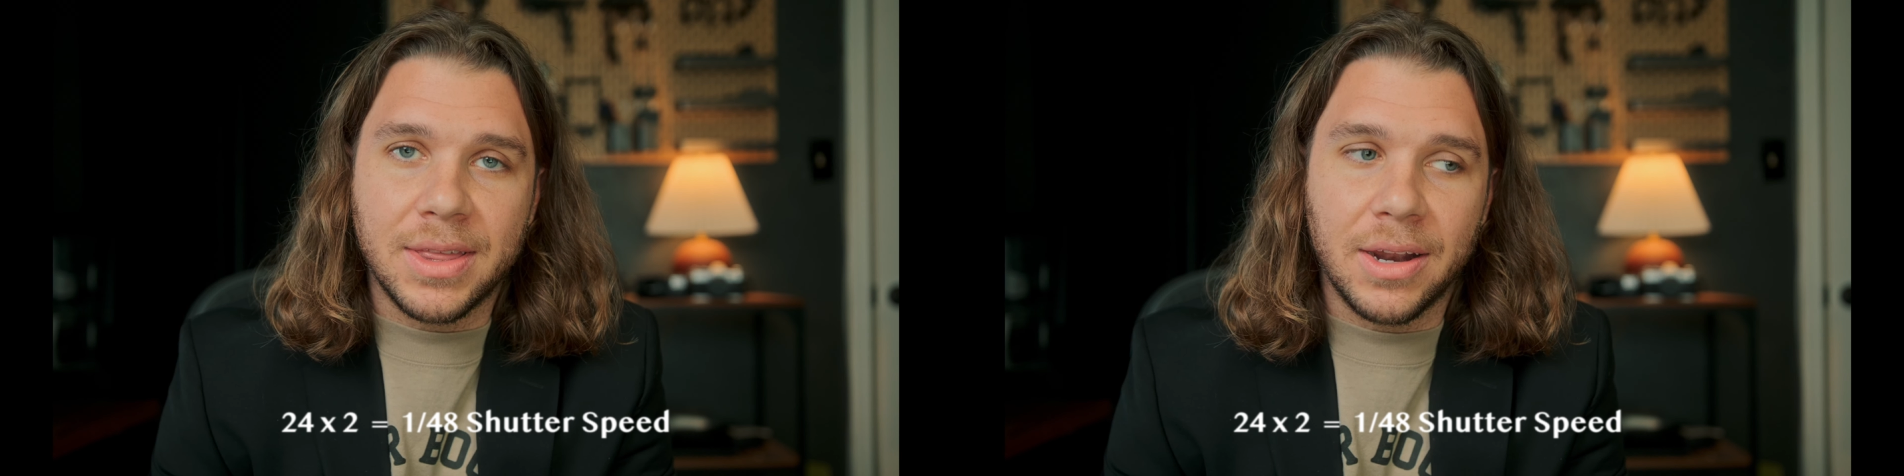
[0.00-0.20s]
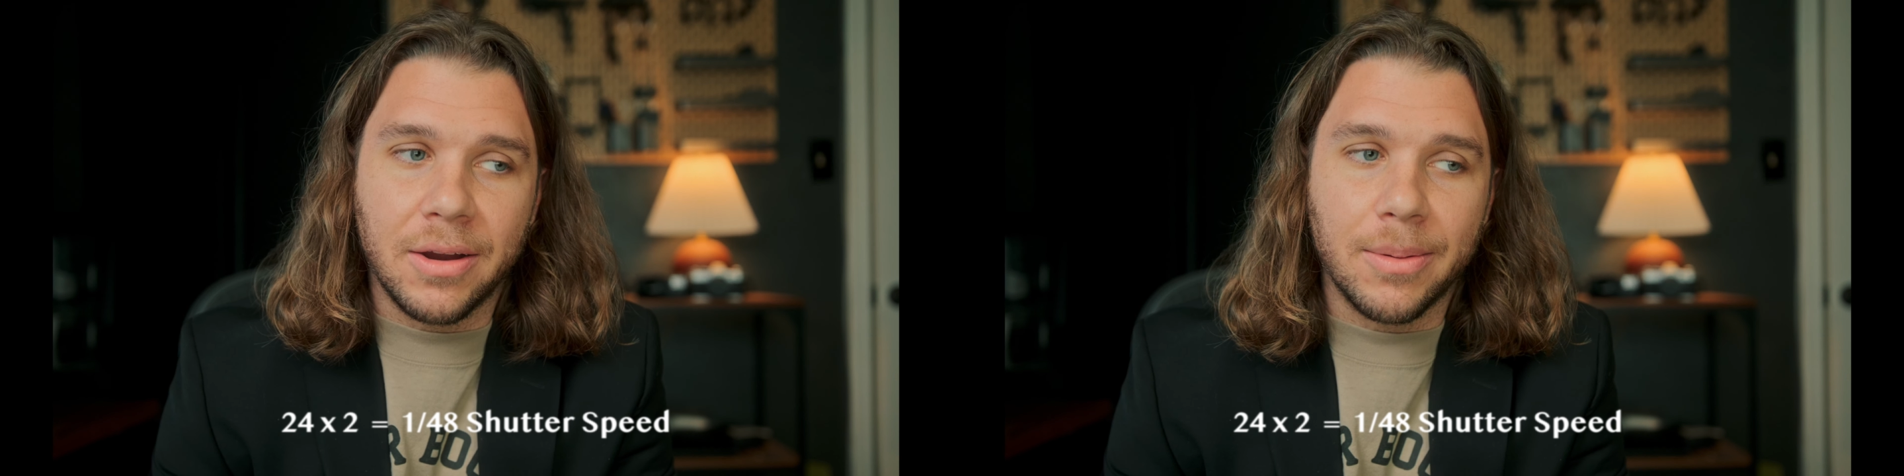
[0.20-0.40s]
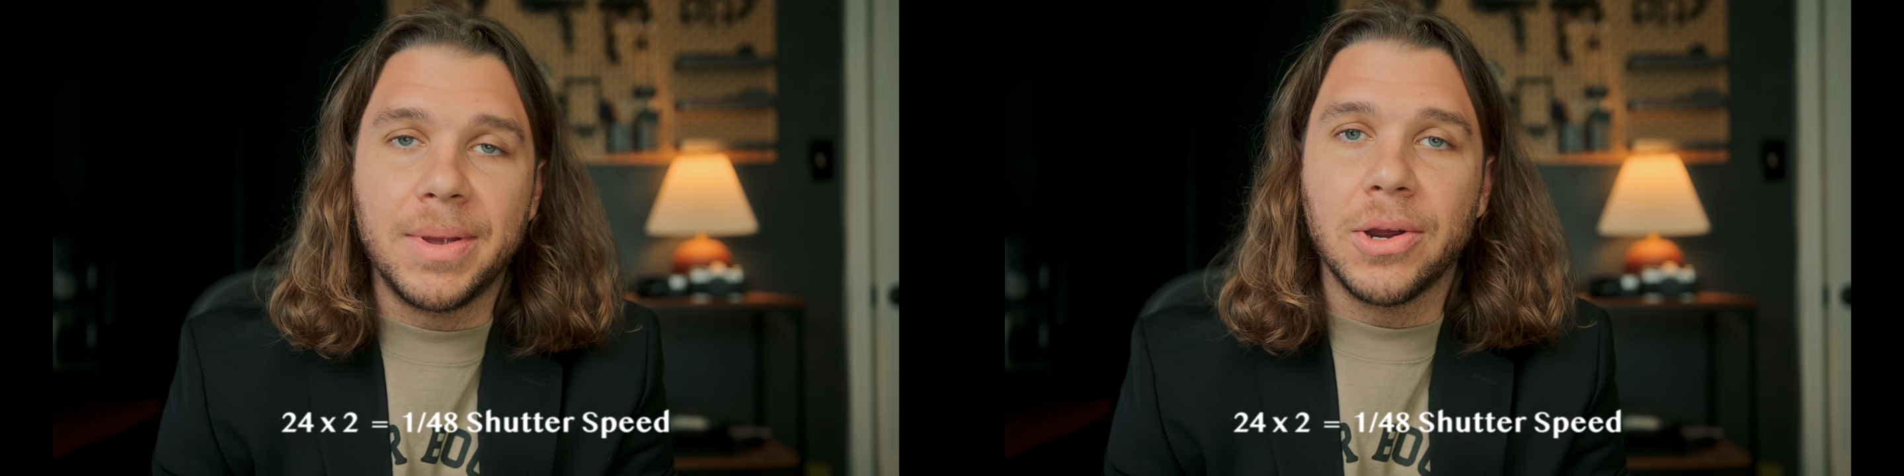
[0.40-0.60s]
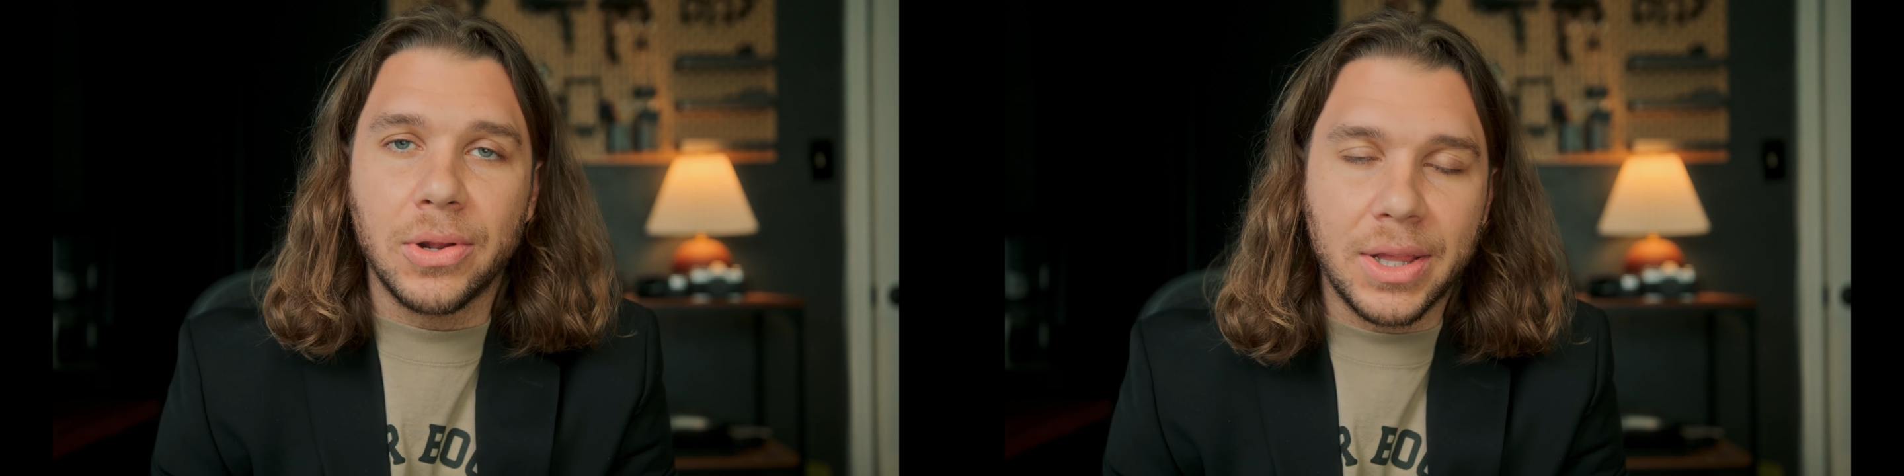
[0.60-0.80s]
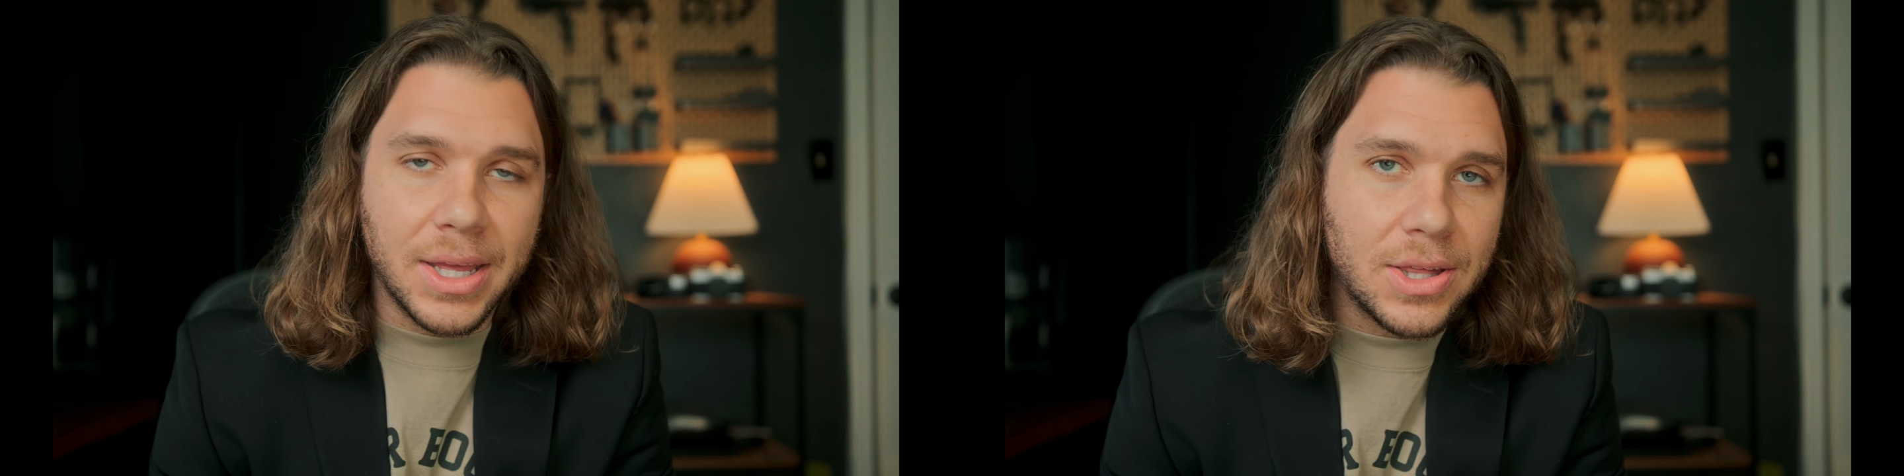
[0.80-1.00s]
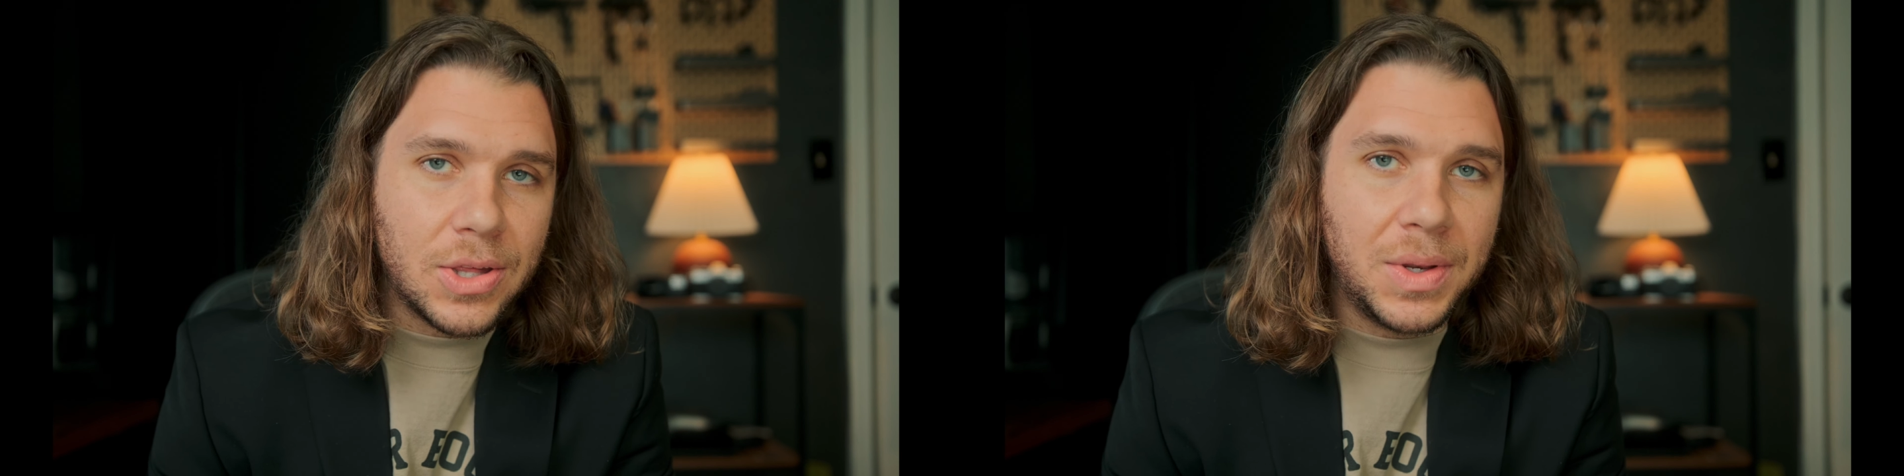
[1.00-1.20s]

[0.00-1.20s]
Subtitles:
that are mirrorless,